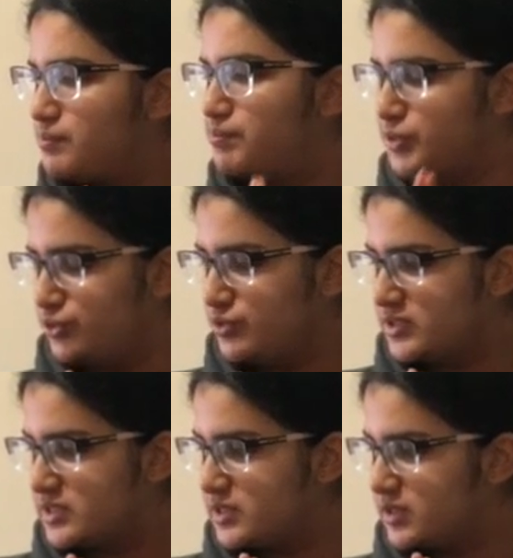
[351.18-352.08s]

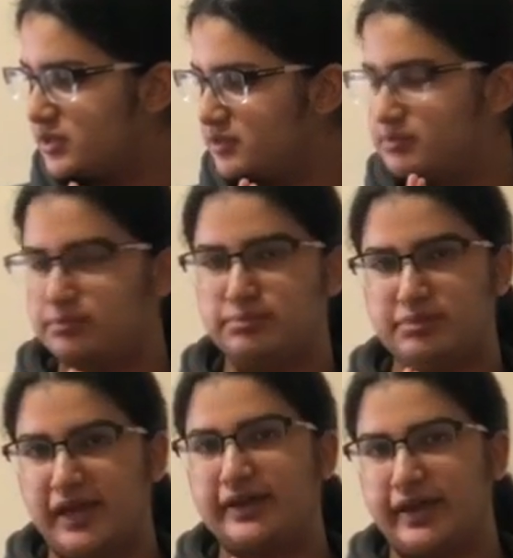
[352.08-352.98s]
boots,
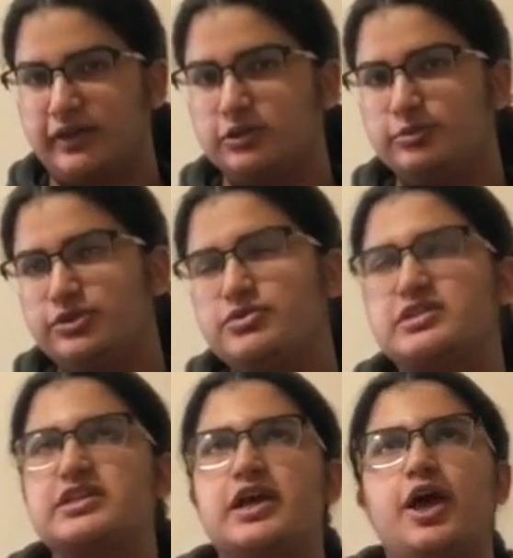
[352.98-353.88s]
black ankle
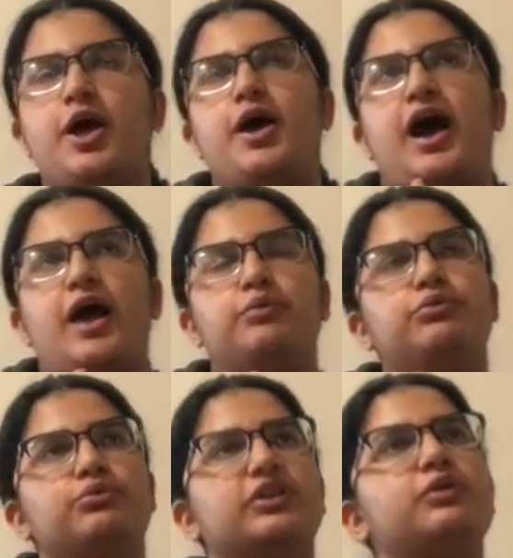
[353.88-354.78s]
boots. I
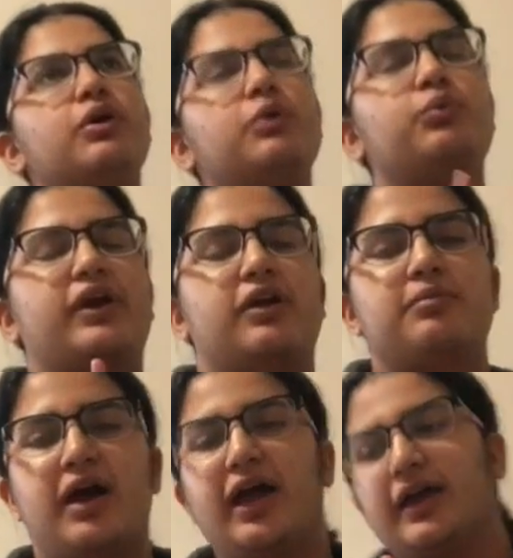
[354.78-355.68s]
would really want to wear
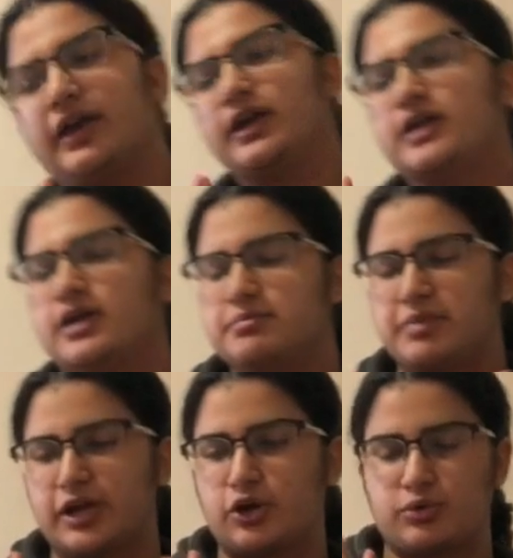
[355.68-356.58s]
my
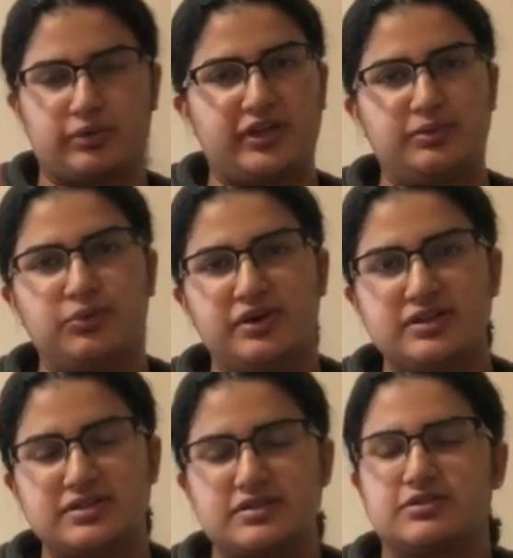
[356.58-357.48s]
my cream
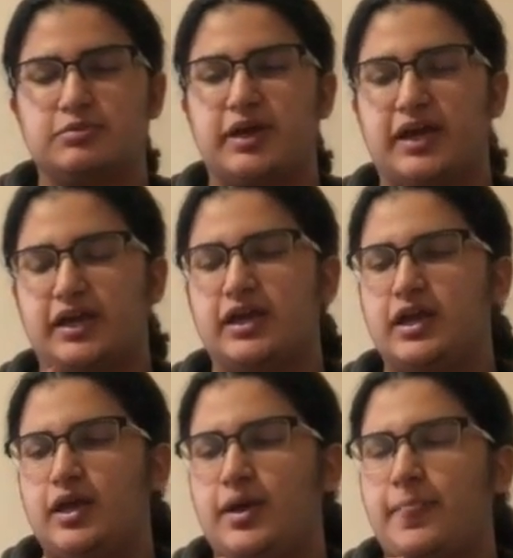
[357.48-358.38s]
ones, so my
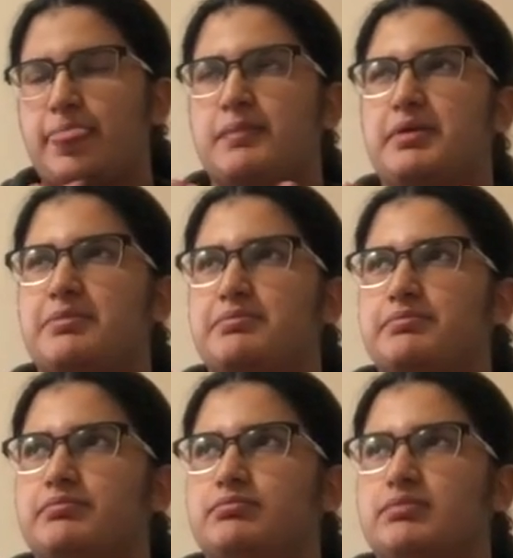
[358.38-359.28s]
my
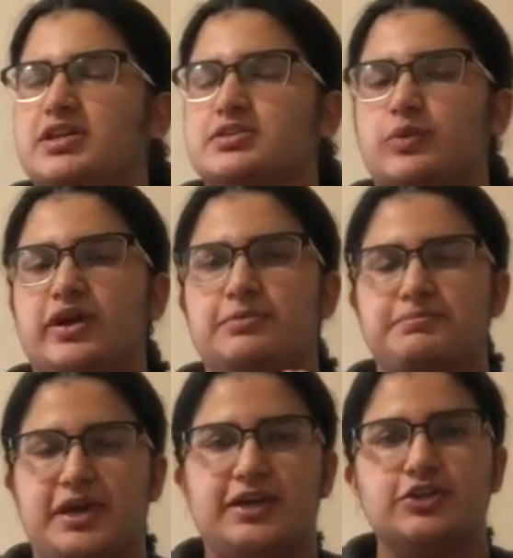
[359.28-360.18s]
my suede
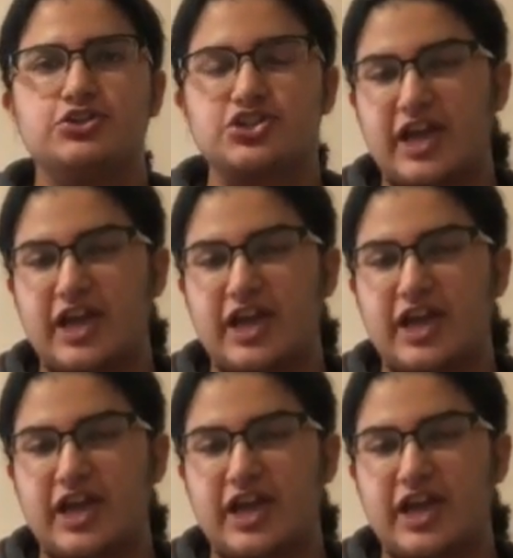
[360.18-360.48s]
beige